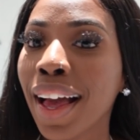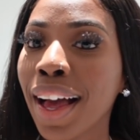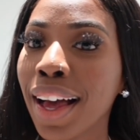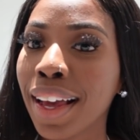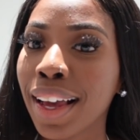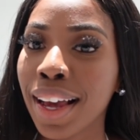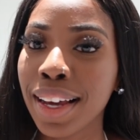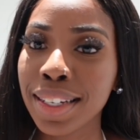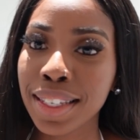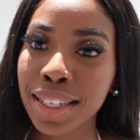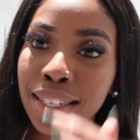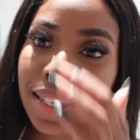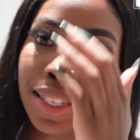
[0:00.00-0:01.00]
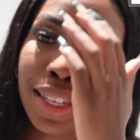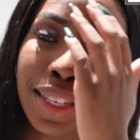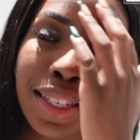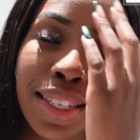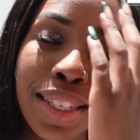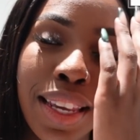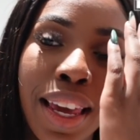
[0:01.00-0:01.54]
Hi guys, this is
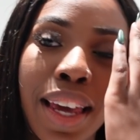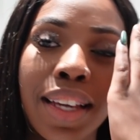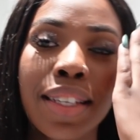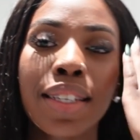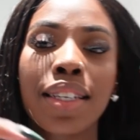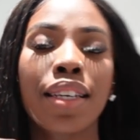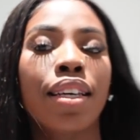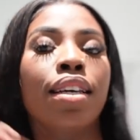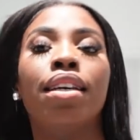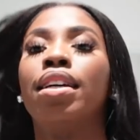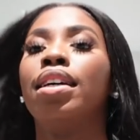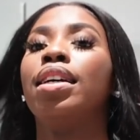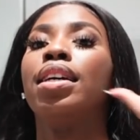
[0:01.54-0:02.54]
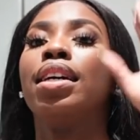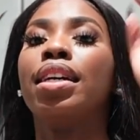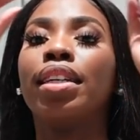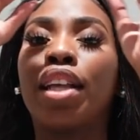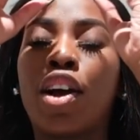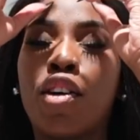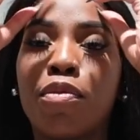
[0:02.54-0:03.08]
ZeeX.
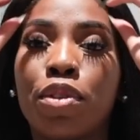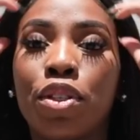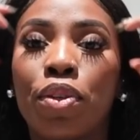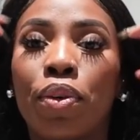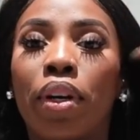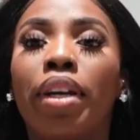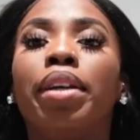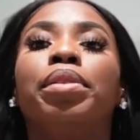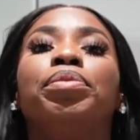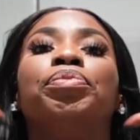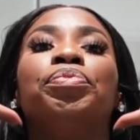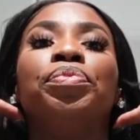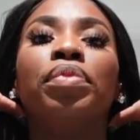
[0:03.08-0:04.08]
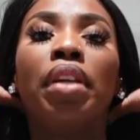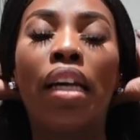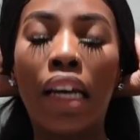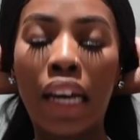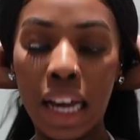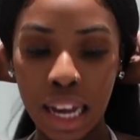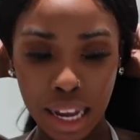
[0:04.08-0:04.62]
The cop is 3.
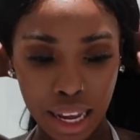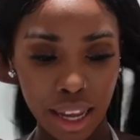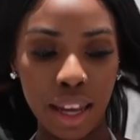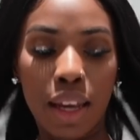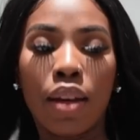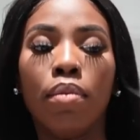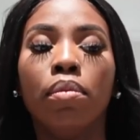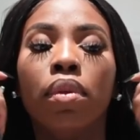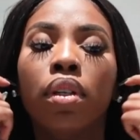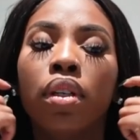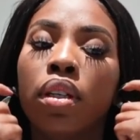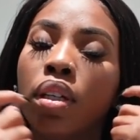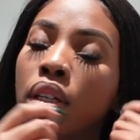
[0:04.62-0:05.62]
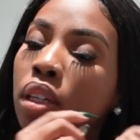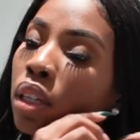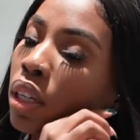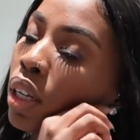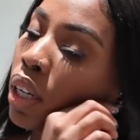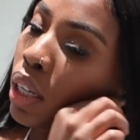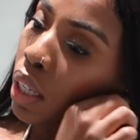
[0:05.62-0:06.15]
I am
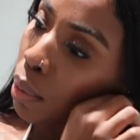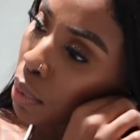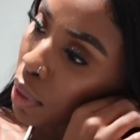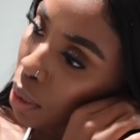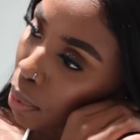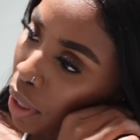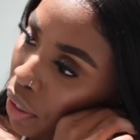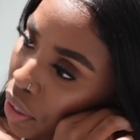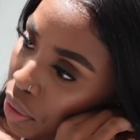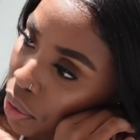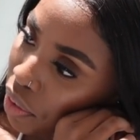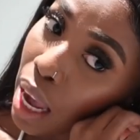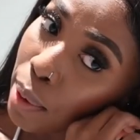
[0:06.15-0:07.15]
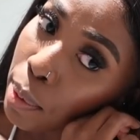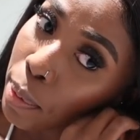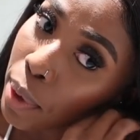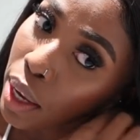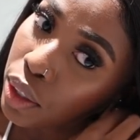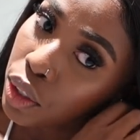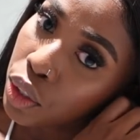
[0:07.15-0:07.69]
taking my earrings off. I'm
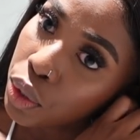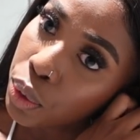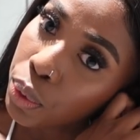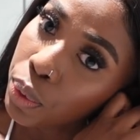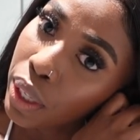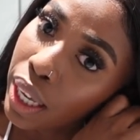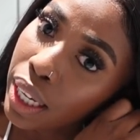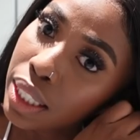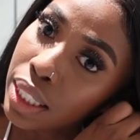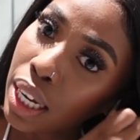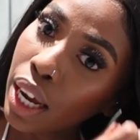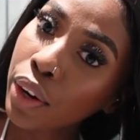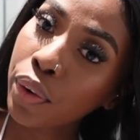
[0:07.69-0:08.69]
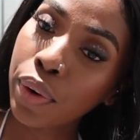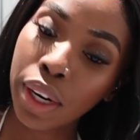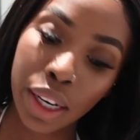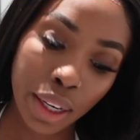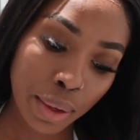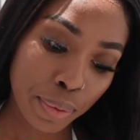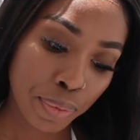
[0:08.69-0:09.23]
about to get
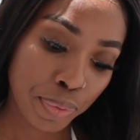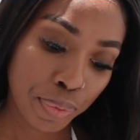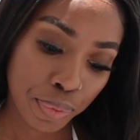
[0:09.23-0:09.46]
unready.